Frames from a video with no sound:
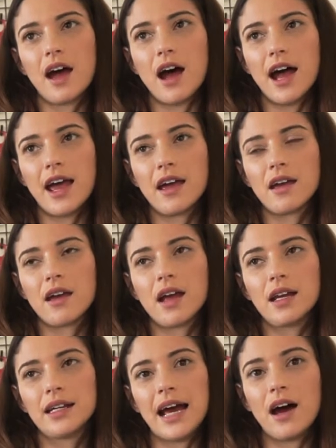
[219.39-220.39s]
I
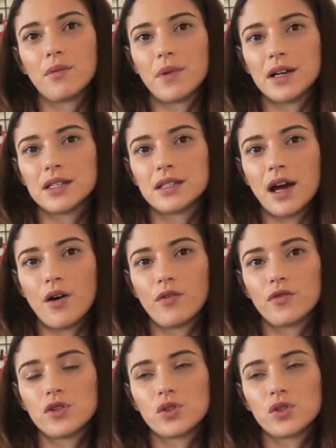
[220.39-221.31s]
allowed myself